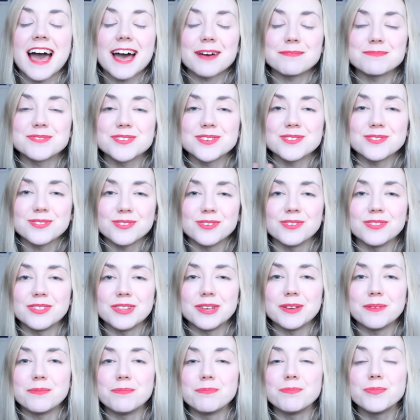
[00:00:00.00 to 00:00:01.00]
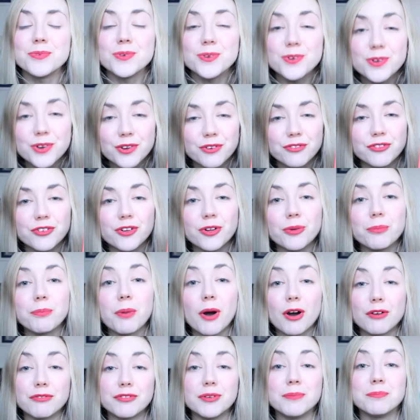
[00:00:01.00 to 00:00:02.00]
absolutely beautiful
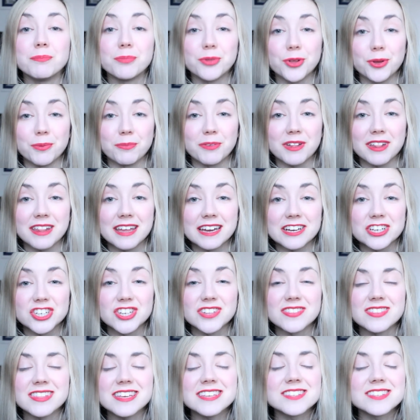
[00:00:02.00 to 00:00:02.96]
Puff and Bloom collection.